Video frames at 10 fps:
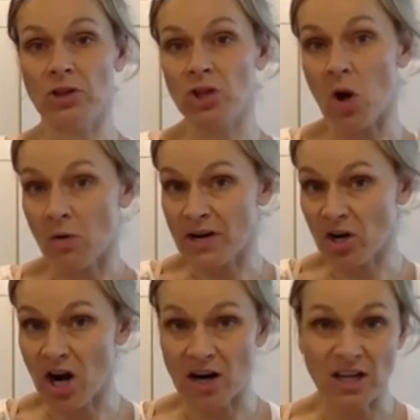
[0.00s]
lower your
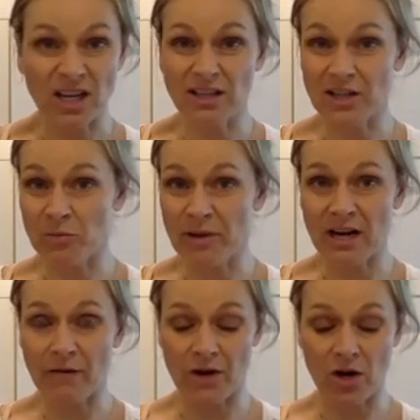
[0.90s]
garlic a little
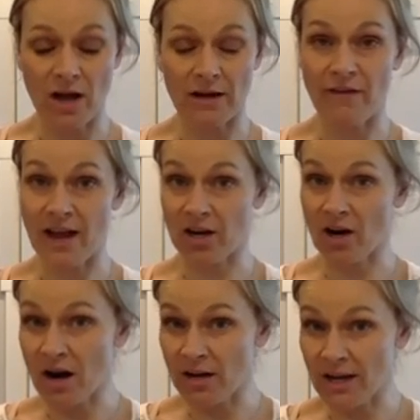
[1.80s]
bit if you're not a fan of
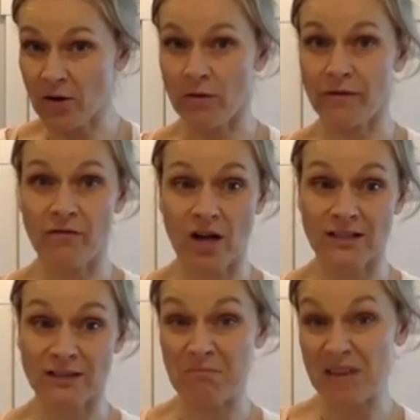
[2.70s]
garlic or if you've
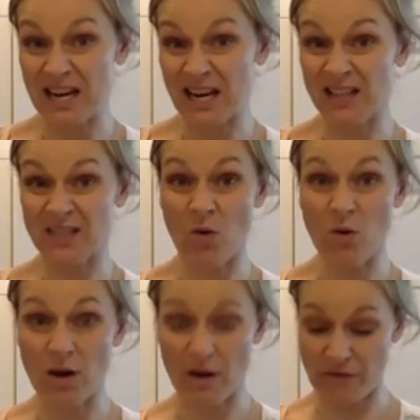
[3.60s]
got some meetings
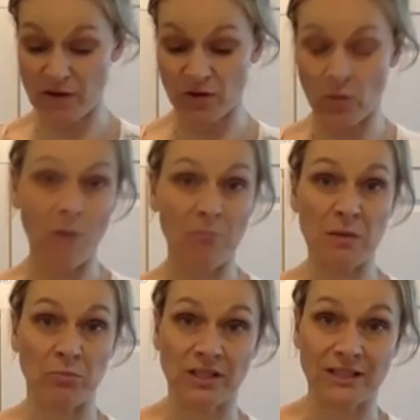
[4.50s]
or if you don't want
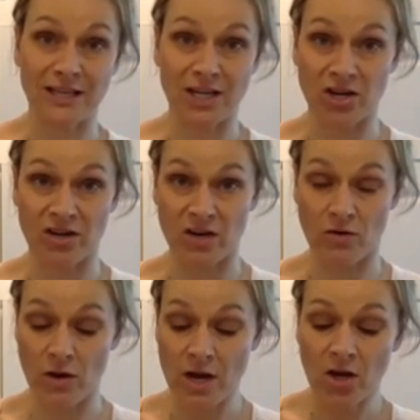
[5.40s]
people to sit near
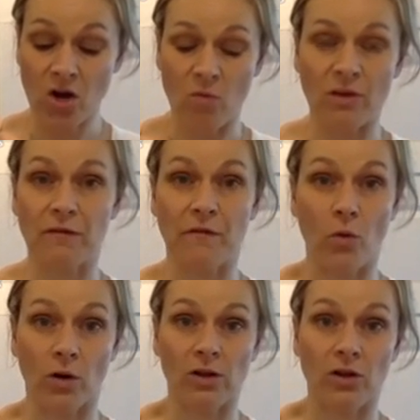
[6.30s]
you go with the
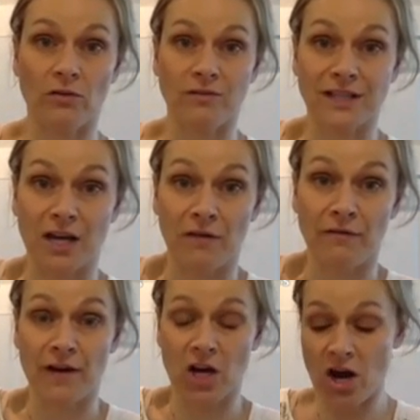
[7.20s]
four cloves of
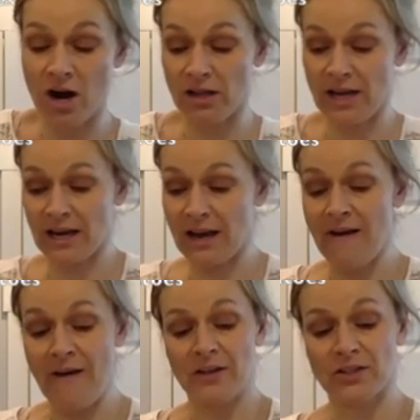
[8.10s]
garlic
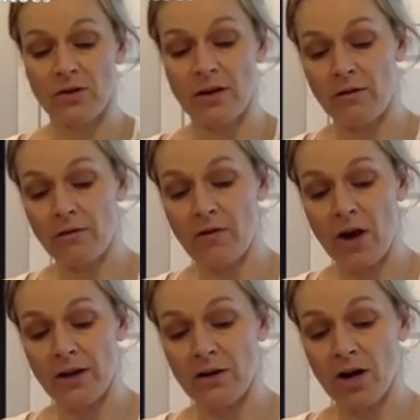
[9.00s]
so you've
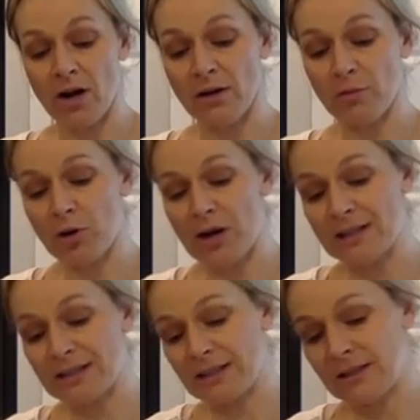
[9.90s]
got your garlic
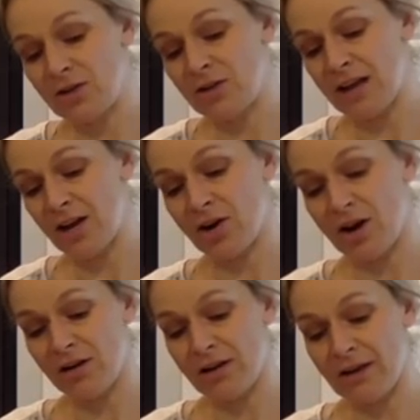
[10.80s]
press and you get your
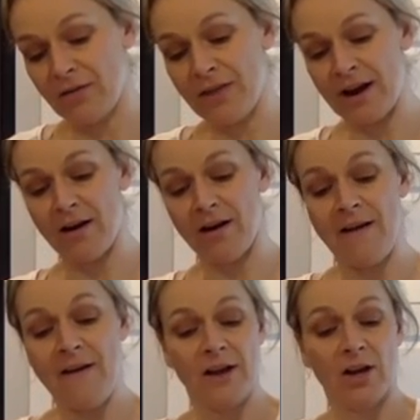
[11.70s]
garlic out there
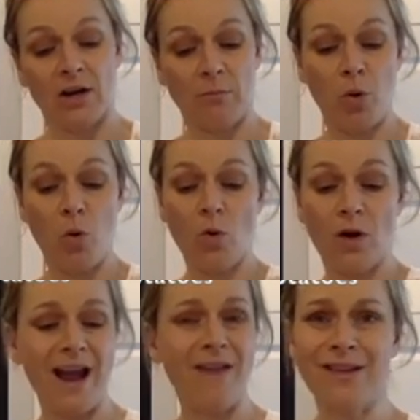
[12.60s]
you're going to
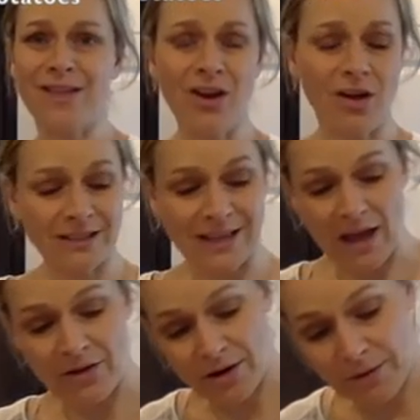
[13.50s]
pour everything all
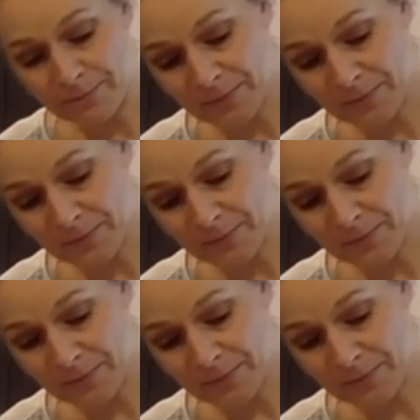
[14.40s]
together